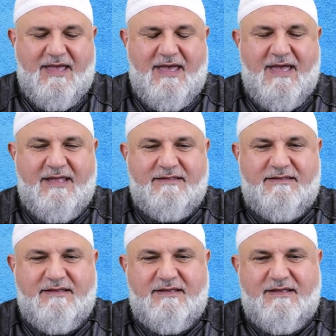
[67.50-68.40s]

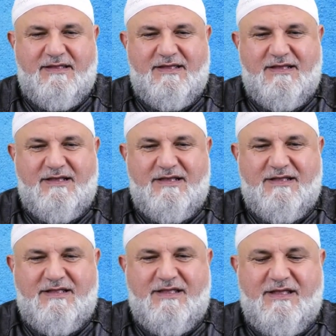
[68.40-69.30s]
And
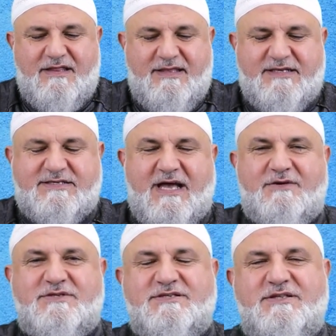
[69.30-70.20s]
these
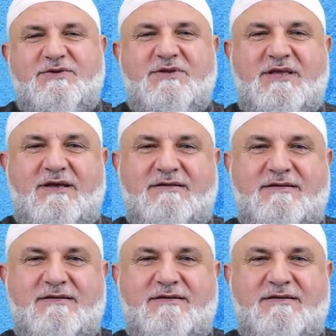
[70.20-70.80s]
houses in dunya,